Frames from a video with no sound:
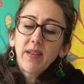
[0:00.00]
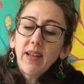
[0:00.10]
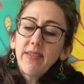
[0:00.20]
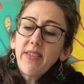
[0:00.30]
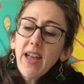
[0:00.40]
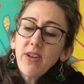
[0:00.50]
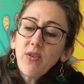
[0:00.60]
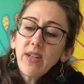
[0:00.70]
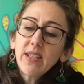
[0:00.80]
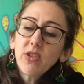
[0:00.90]
And then you
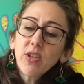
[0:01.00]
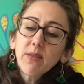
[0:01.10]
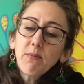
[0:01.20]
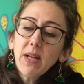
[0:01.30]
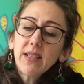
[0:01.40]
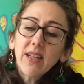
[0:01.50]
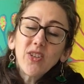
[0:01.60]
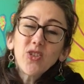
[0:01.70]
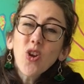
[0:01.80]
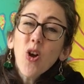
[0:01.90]
need to just mix it,
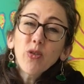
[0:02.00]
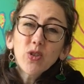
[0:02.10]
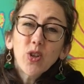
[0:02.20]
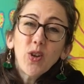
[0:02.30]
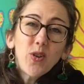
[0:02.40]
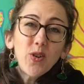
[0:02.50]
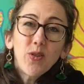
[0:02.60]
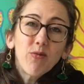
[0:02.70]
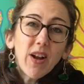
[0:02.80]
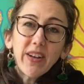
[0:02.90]
not
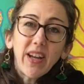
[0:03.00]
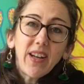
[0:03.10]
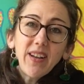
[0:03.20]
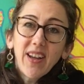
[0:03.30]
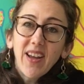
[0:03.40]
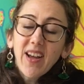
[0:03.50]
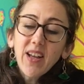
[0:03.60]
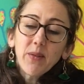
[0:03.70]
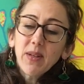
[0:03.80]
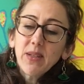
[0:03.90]
too runny,
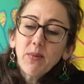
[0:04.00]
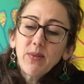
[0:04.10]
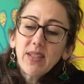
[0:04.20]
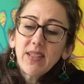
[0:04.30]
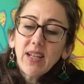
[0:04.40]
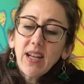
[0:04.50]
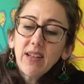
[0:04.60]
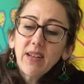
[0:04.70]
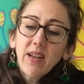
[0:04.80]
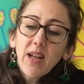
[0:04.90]
otherwise it won't stick,